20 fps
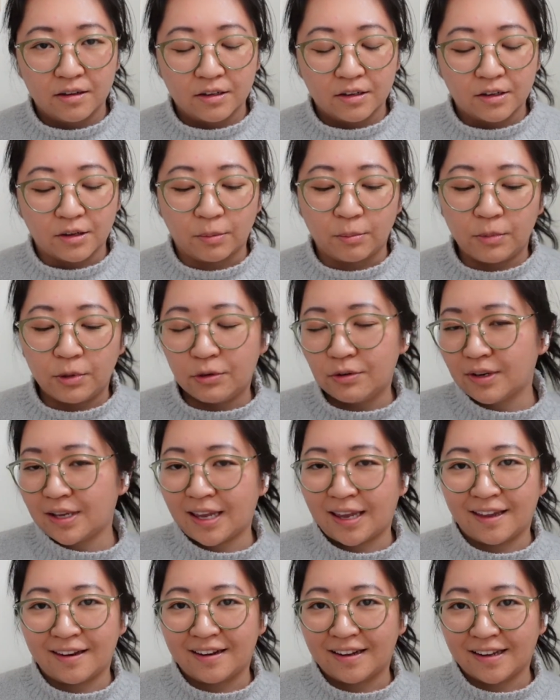
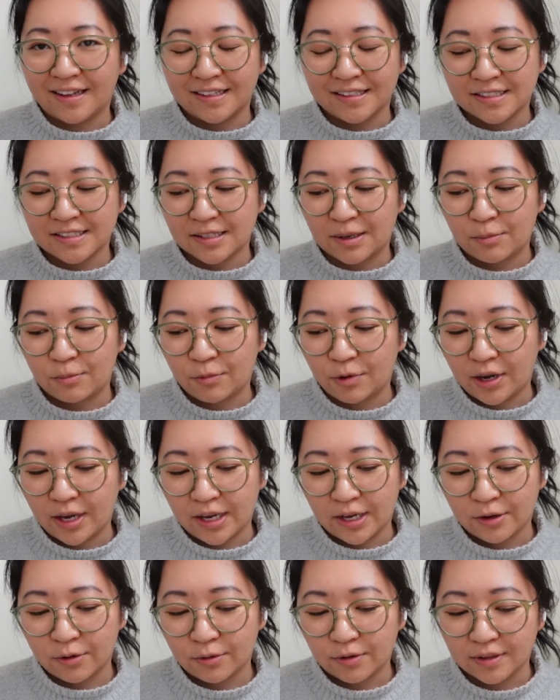communicating in some
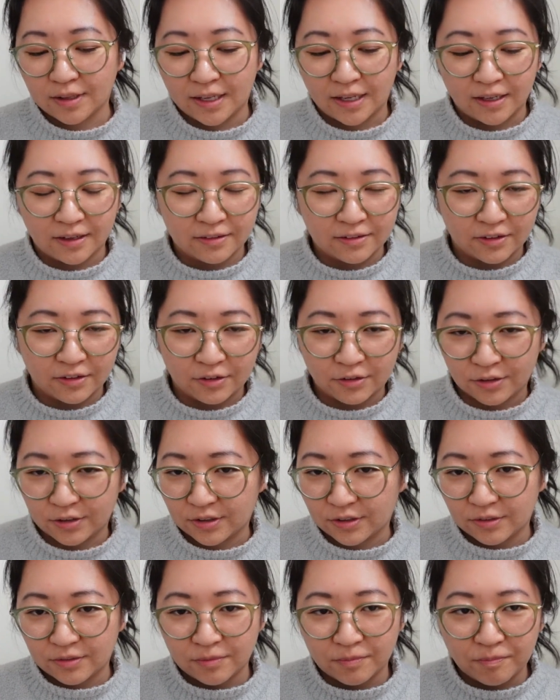way or like
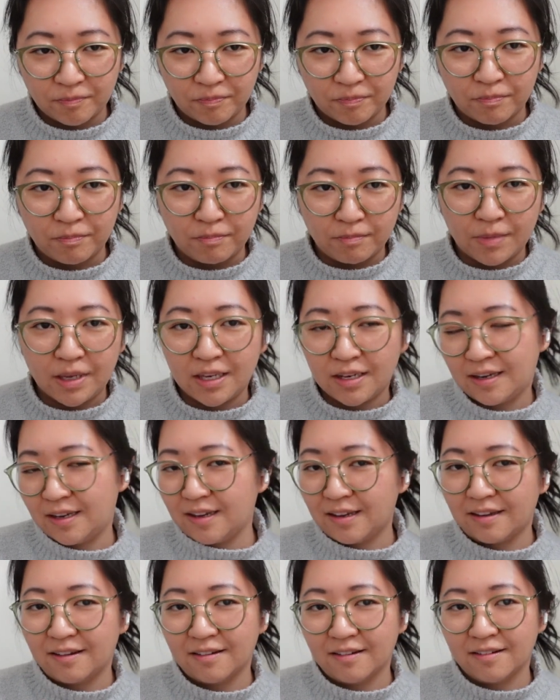you're
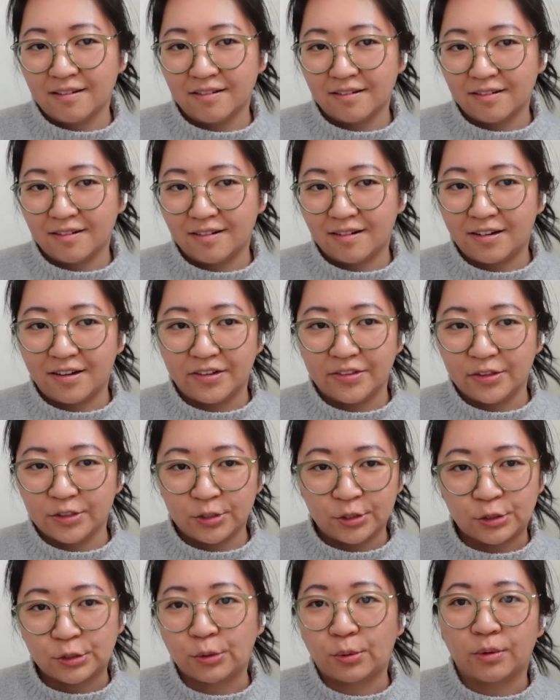meeting on the
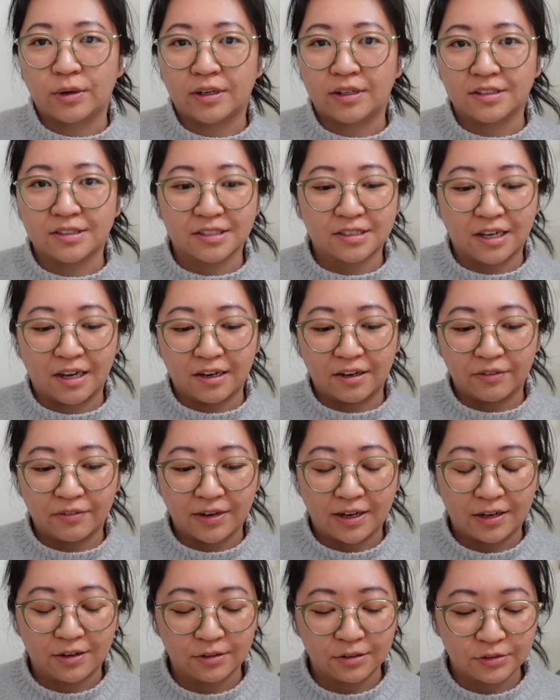shores kind of
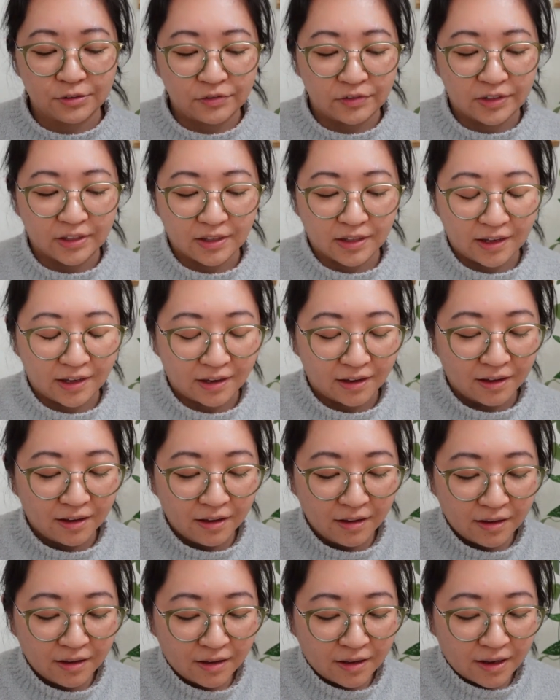how it's feeling
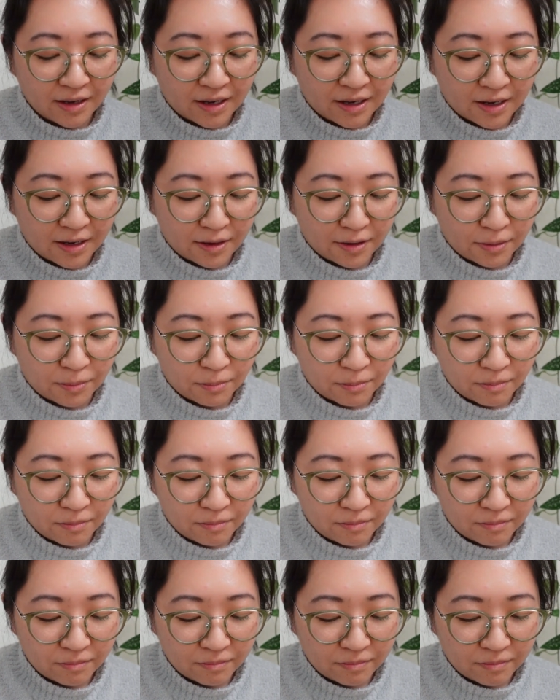um,